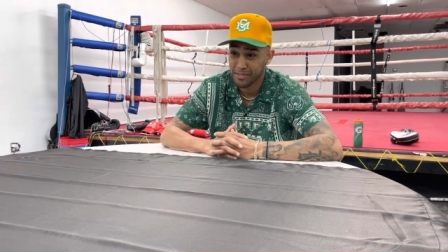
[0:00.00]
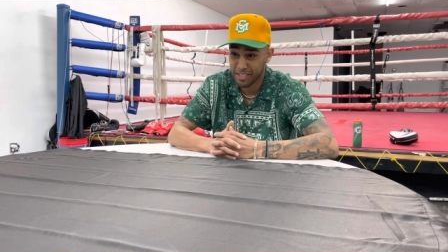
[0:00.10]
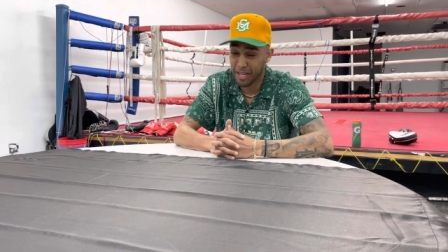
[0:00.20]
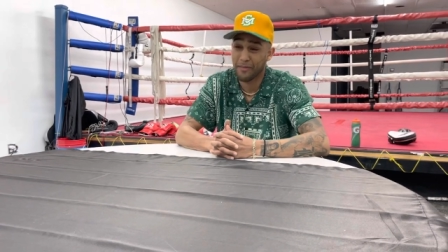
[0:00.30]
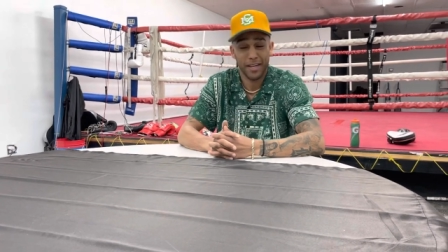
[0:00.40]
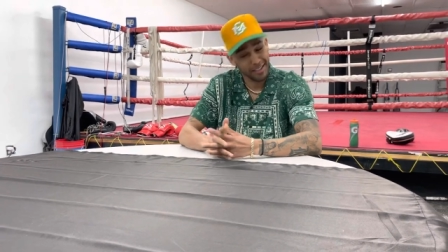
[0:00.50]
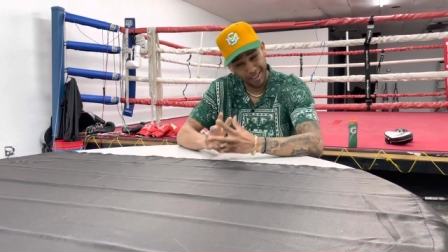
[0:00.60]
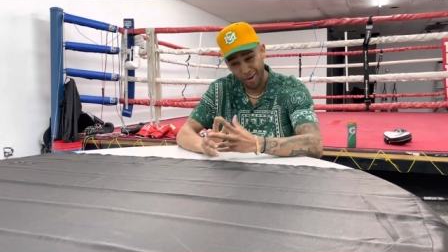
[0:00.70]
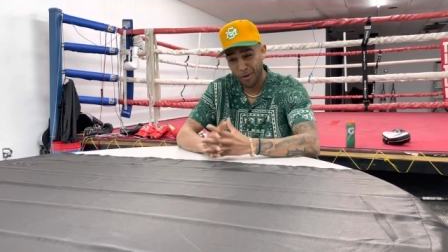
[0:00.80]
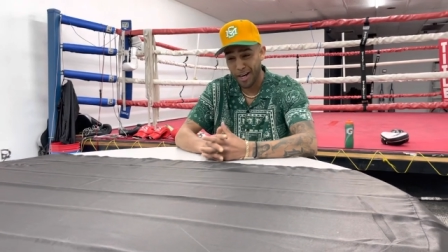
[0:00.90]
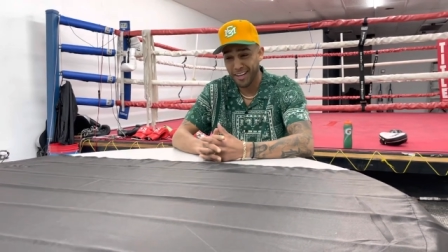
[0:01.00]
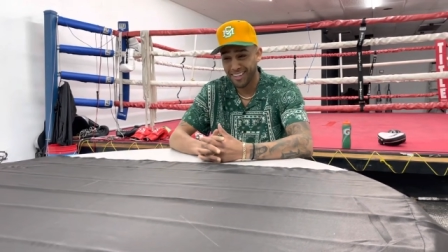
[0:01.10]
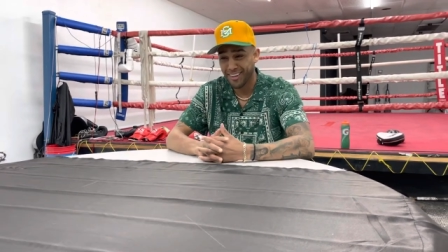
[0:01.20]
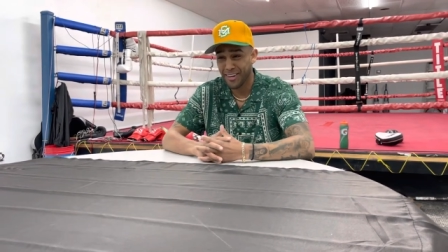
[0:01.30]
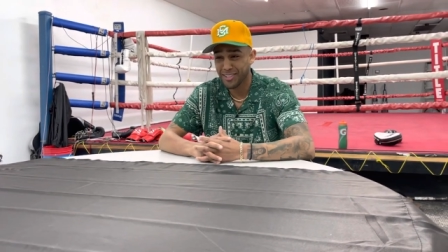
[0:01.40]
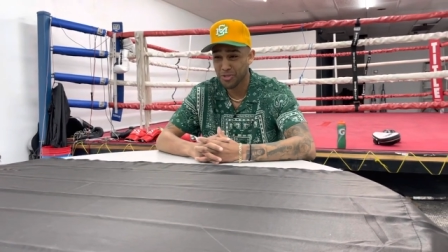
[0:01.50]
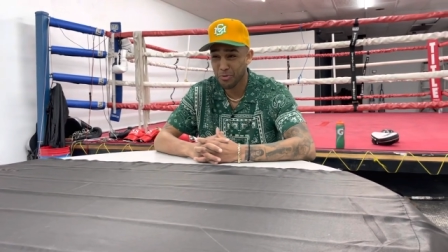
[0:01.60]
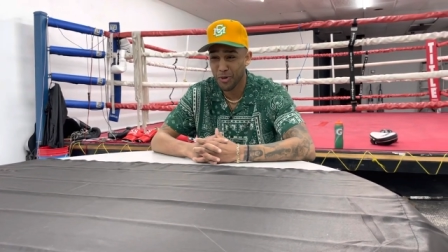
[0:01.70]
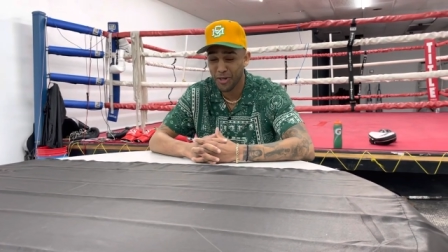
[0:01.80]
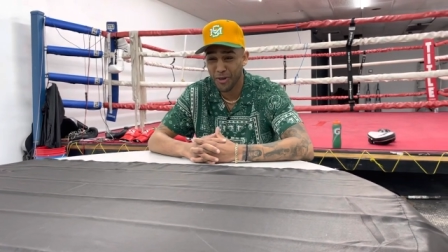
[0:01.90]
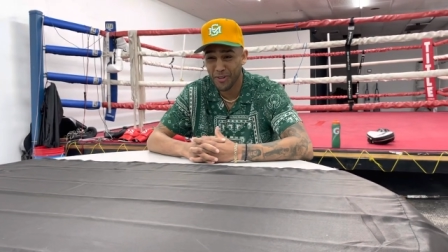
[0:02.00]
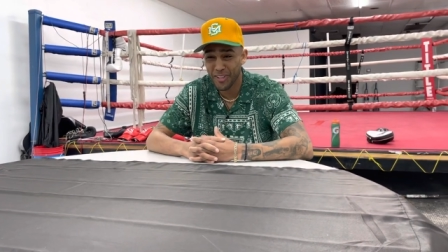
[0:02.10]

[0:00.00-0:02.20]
Yeah, all right. 2.0.